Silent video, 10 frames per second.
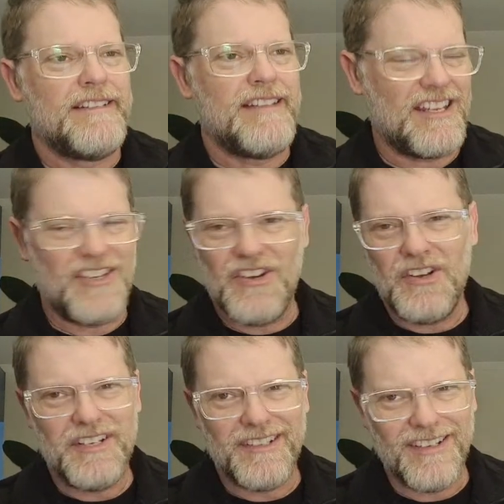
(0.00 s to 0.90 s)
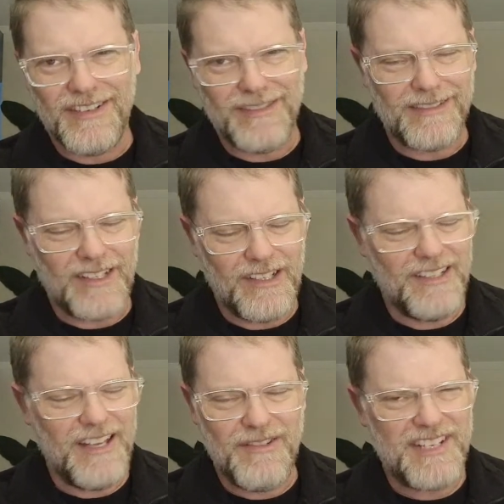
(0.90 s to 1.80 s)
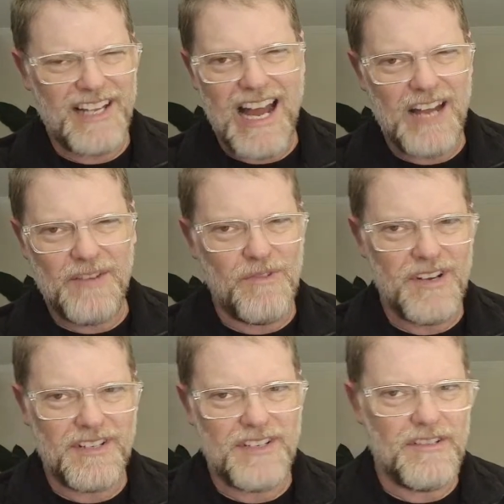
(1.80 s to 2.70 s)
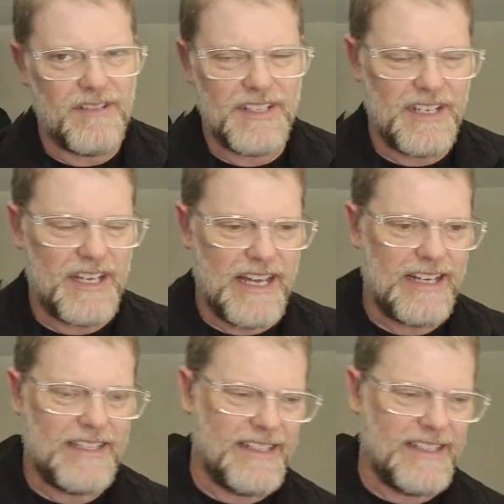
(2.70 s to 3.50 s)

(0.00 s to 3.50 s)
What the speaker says: Thank God. God, that was hard work too, I tell you.